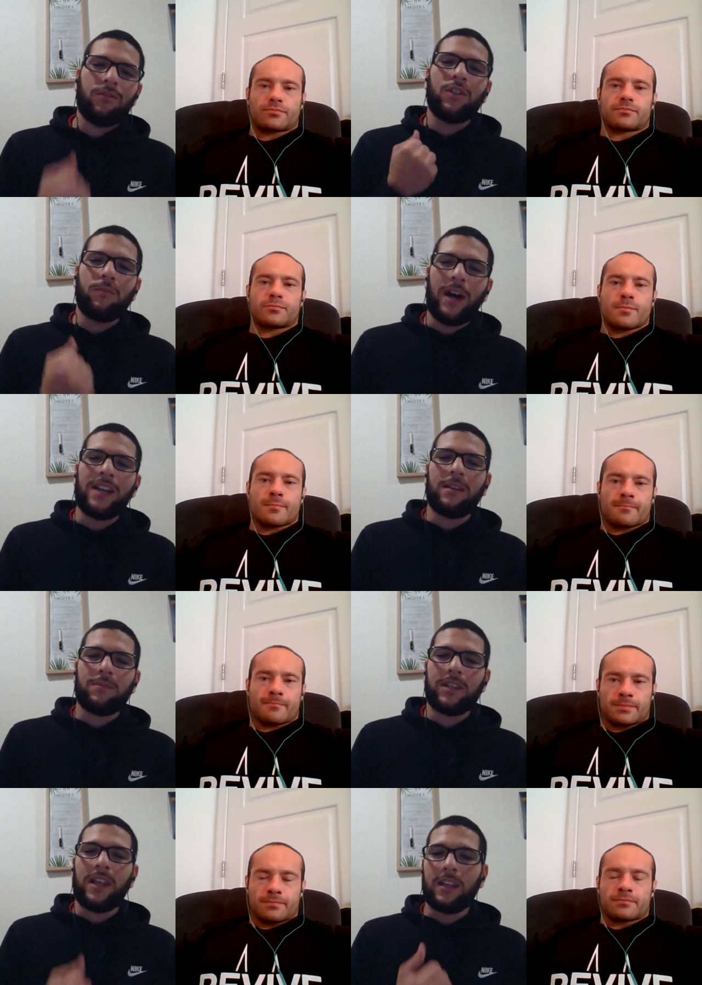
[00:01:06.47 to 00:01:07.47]
Speaker 1: use your
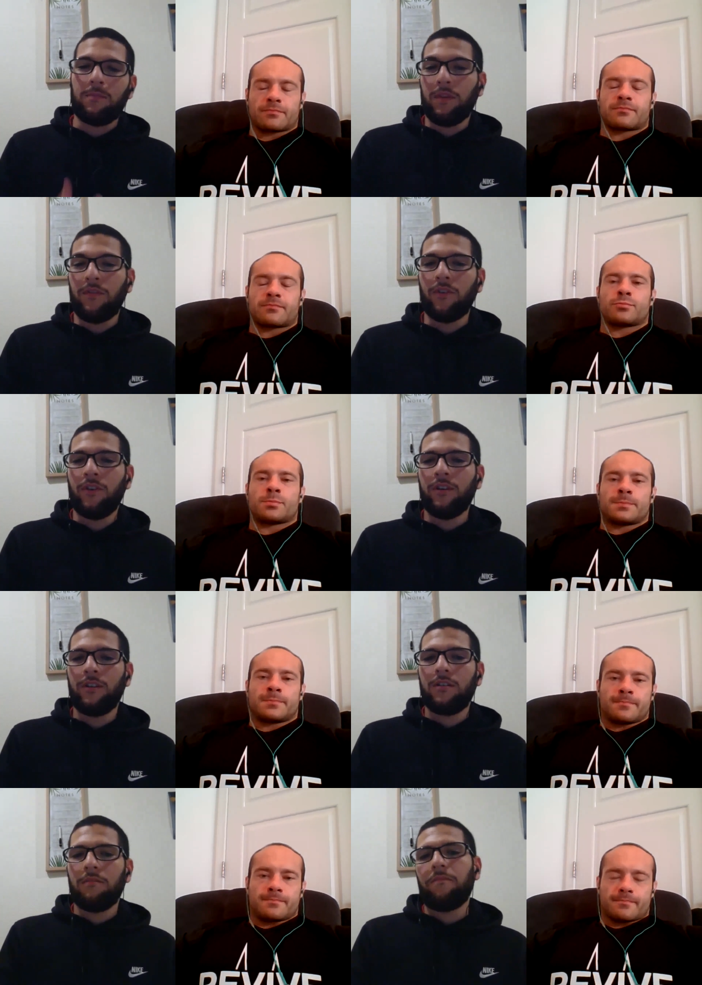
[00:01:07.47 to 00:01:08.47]
biceps like before,
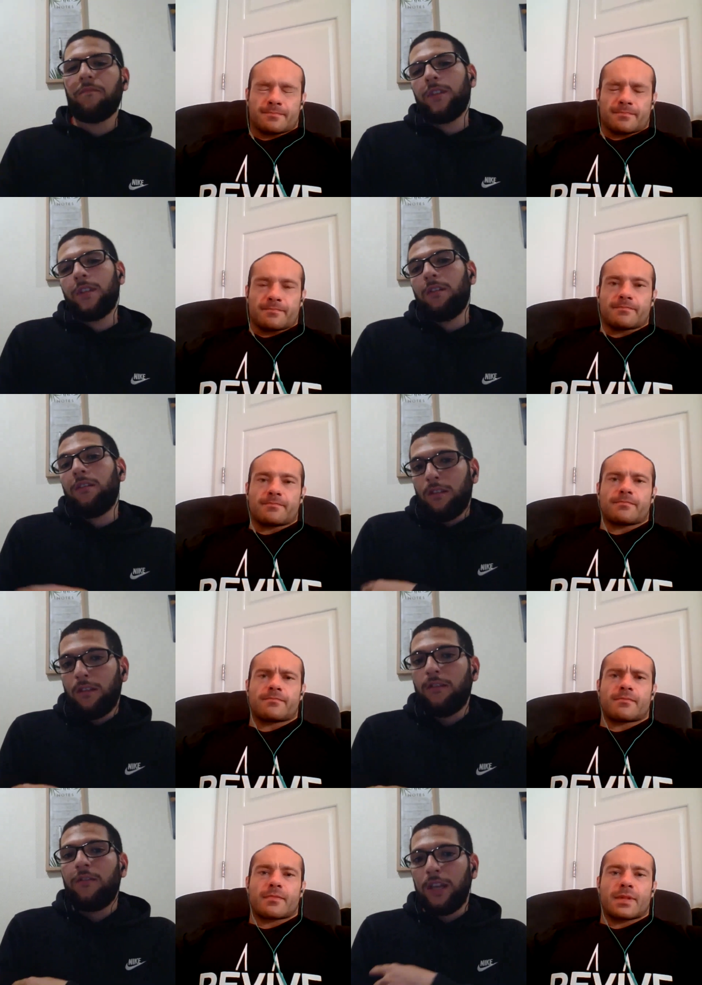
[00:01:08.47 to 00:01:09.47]
mm-hmm.
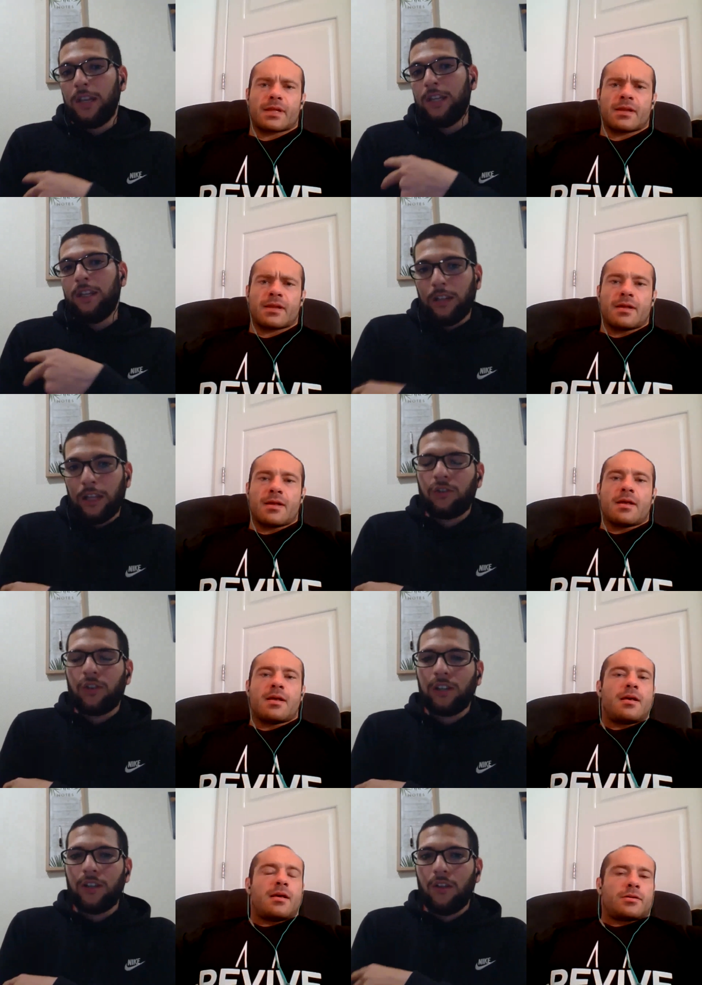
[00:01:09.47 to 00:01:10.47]
they
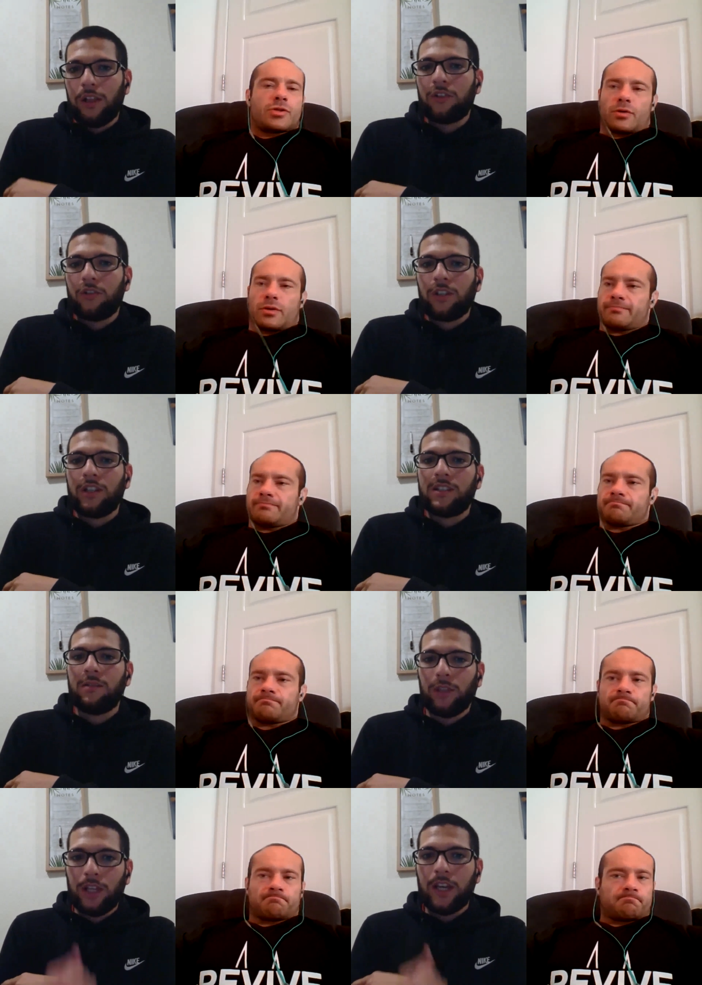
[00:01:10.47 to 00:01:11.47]
electric, electrically
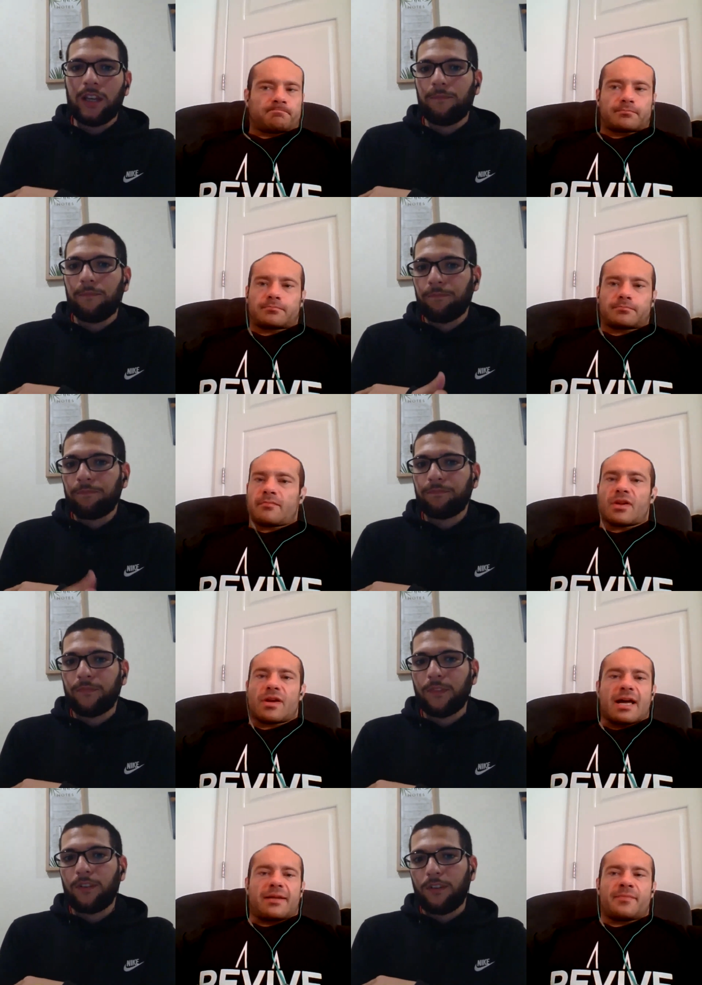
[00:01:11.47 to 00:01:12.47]
stimulate it.
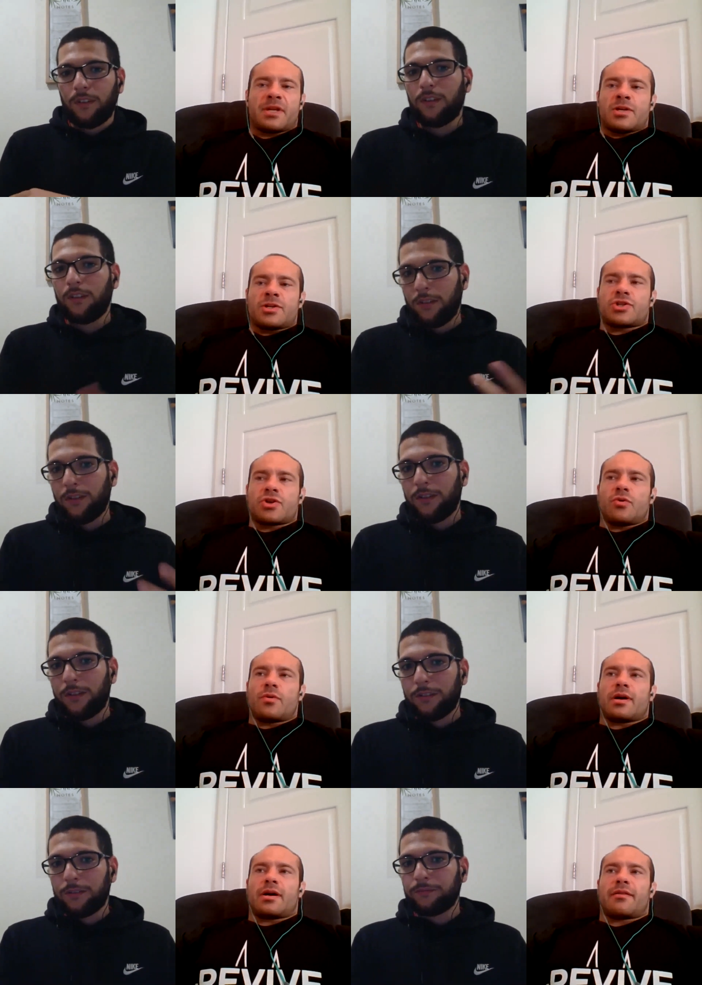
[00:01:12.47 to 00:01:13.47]
Speaker 2: Got it.
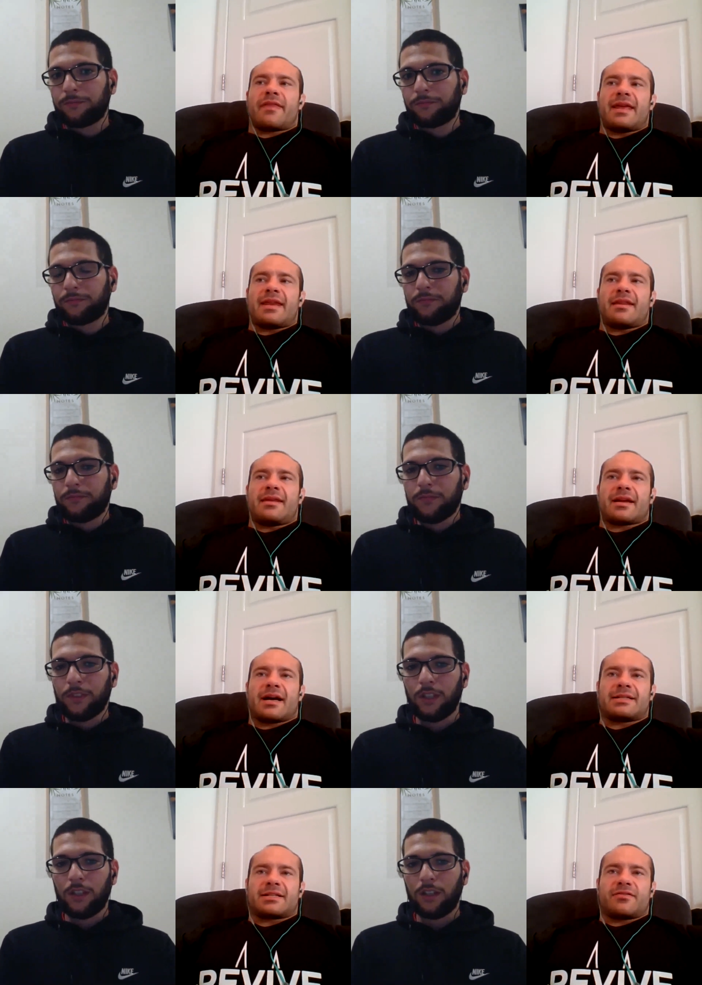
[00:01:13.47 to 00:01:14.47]
So, uh, the, in in
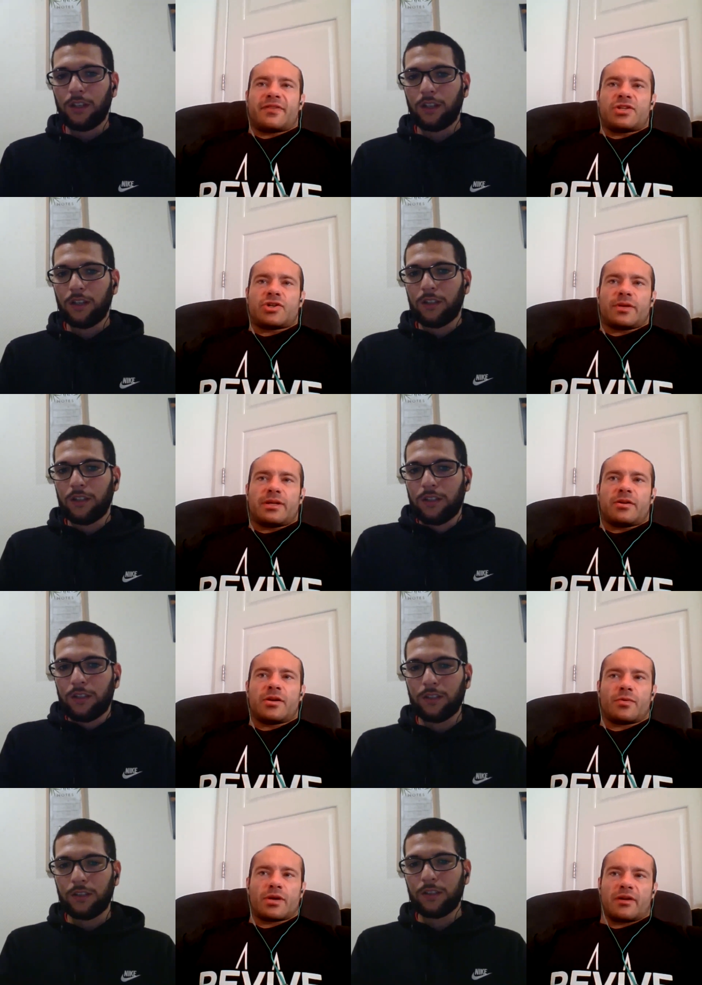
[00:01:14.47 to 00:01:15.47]
the context of
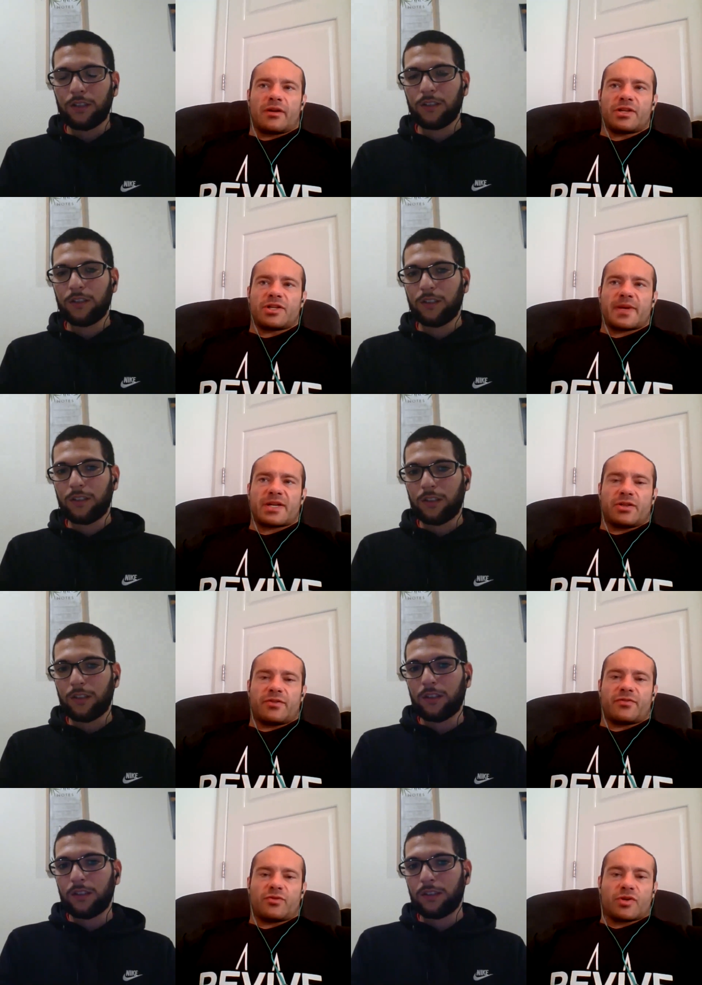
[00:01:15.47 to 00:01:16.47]
injury recovery,
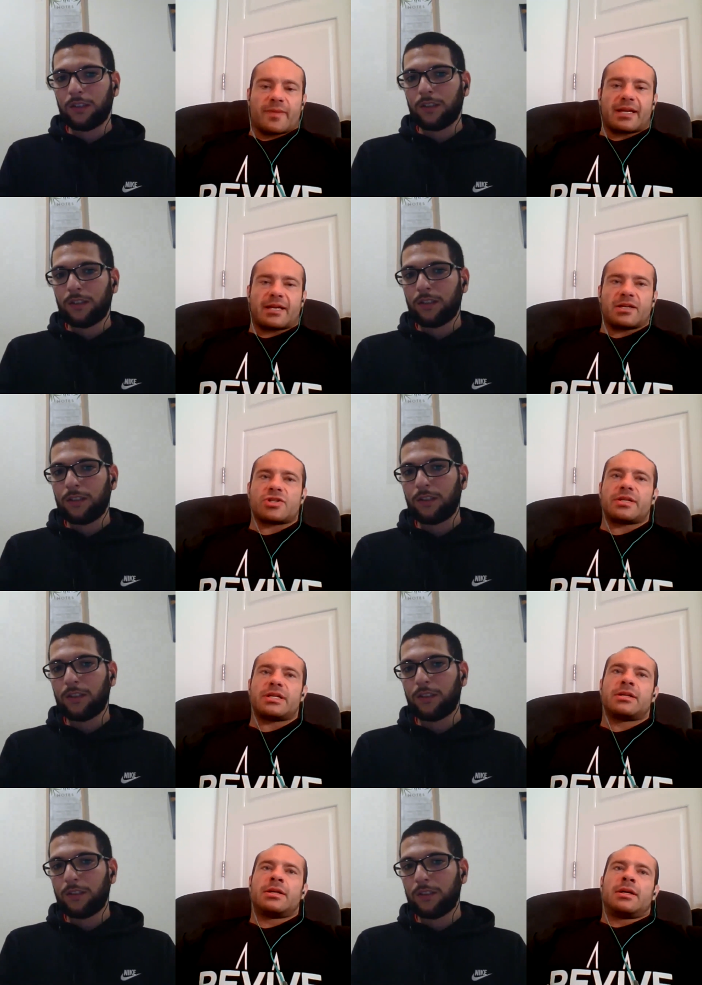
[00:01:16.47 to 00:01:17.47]
especially through traumatic
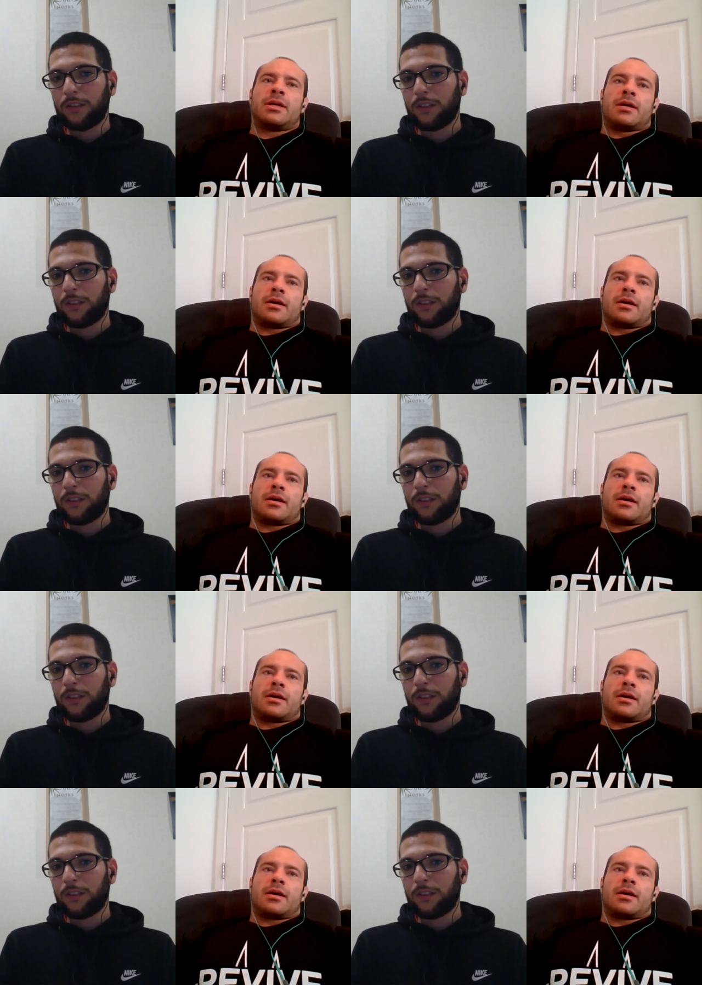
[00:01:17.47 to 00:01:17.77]
injury,